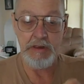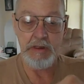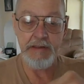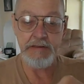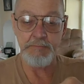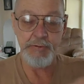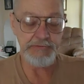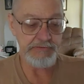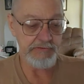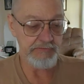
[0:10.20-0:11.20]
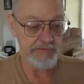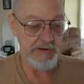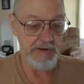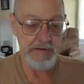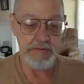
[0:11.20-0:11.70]
I can put this
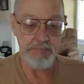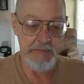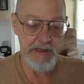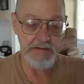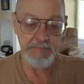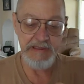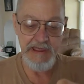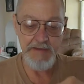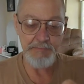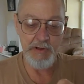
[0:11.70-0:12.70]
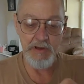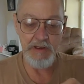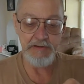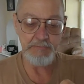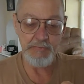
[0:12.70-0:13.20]
bottom cap
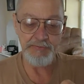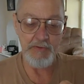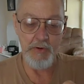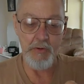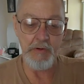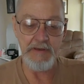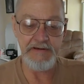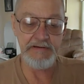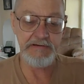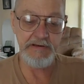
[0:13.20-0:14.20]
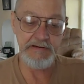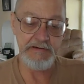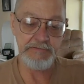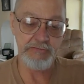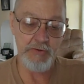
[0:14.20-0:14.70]
on with the hole in it, and
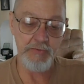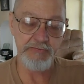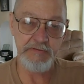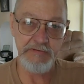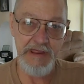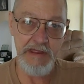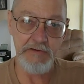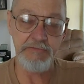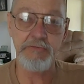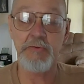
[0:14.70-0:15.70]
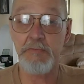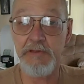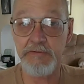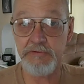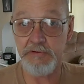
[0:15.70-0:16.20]
it chokes it down, so it
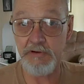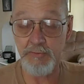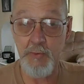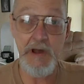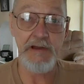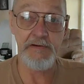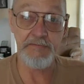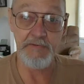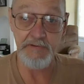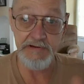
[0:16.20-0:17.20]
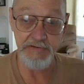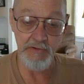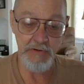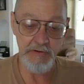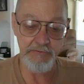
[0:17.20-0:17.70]
makes it a little quieter for
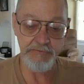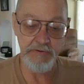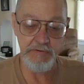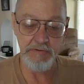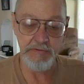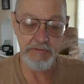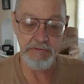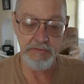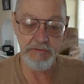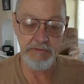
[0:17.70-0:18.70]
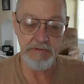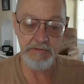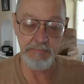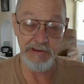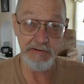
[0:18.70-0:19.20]
indoors in a
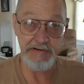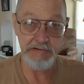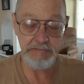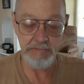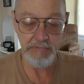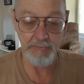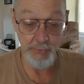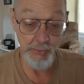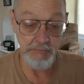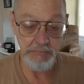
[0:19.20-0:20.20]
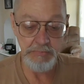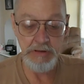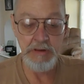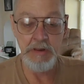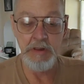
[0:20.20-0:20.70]
building, a room.
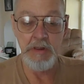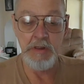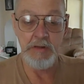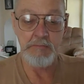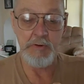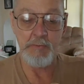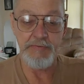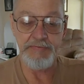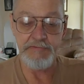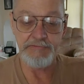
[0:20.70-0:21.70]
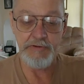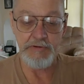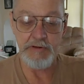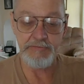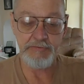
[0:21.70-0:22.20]
But with it
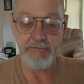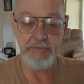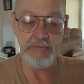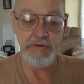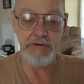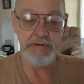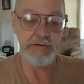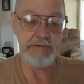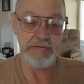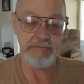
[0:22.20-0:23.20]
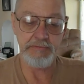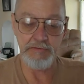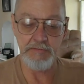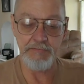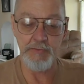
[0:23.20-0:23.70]
unscrewed, it's
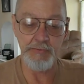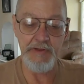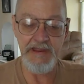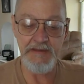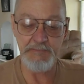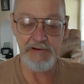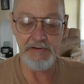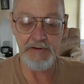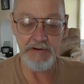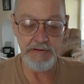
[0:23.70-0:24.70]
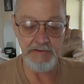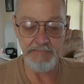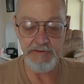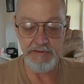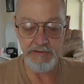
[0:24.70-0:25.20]
the full diameter of
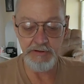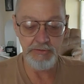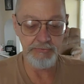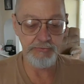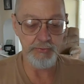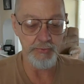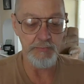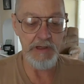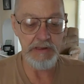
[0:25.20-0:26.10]
the tube.